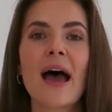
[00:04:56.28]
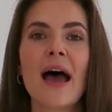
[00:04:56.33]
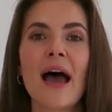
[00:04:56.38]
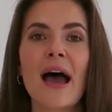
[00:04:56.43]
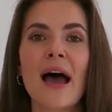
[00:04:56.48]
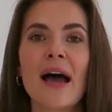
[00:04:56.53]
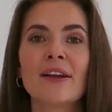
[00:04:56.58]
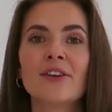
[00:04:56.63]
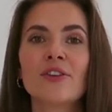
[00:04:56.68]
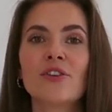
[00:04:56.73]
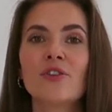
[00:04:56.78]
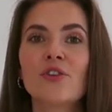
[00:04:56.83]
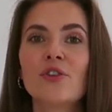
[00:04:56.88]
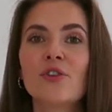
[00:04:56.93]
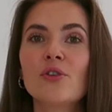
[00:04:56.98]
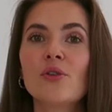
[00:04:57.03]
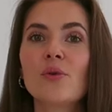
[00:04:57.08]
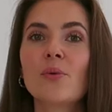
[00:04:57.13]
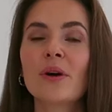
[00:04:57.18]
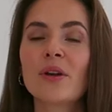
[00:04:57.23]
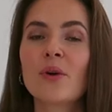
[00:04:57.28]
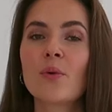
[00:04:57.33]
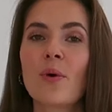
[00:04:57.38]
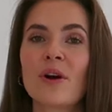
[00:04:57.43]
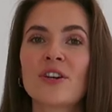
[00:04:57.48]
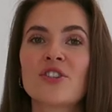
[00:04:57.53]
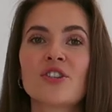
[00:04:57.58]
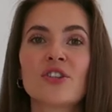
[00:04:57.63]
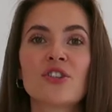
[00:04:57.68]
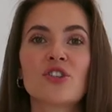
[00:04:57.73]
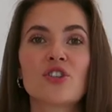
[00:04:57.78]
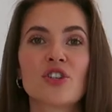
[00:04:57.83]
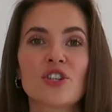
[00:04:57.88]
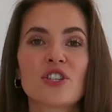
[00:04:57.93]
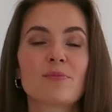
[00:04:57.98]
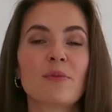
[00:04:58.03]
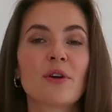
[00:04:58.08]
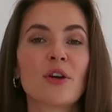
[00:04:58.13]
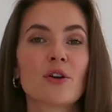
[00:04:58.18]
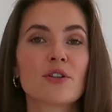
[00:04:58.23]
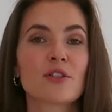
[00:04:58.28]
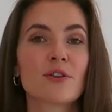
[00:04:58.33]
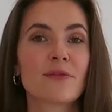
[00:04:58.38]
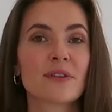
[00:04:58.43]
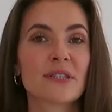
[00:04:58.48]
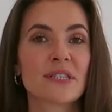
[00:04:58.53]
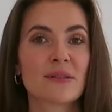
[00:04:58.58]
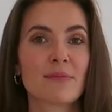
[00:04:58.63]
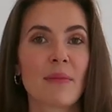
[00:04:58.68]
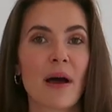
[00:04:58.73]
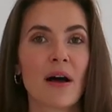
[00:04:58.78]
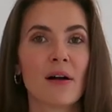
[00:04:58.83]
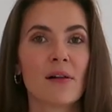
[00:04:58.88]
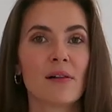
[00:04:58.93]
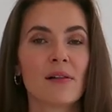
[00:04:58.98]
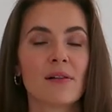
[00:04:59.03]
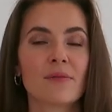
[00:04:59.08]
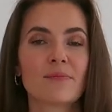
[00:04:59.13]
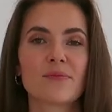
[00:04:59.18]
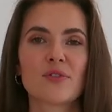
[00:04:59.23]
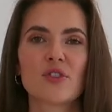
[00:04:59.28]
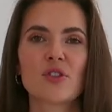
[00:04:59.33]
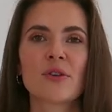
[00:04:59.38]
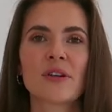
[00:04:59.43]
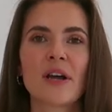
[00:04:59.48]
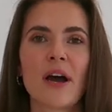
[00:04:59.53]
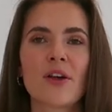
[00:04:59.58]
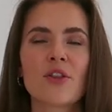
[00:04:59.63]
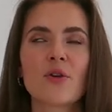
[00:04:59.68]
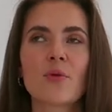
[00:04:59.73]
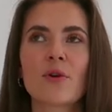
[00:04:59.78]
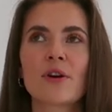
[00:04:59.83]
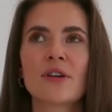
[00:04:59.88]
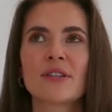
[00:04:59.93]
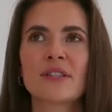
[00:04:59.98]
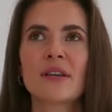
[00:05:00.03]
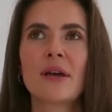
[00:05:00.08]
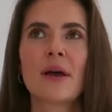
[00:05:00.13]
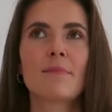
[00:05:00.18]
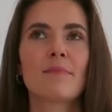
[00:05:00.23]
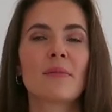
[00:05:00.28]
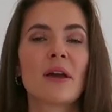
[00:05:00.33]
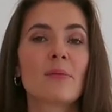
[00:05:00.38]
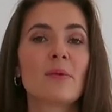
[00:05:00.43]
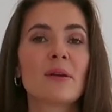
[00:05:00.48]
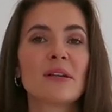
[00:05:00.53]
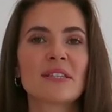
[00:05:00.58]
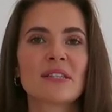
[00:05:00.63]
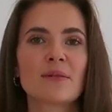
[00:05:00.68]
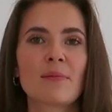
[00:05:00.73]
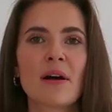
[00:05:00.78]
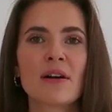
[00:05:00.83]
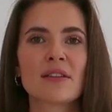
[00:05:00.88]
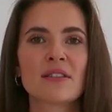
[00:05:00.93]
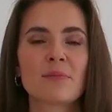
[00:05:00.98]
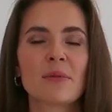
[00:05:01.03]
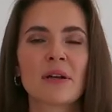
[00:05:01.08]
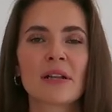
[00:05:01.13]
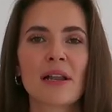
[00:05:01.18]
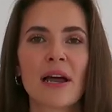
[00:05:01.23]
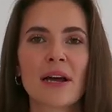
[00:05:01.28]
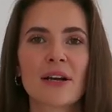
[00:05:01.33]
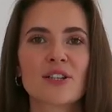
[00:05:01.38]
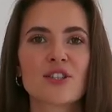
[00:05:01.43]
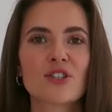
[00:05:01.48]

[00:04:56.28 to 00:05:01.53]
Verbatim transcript: and you want to wash it just because of the smell. So in other words, maybe it smells a bit like a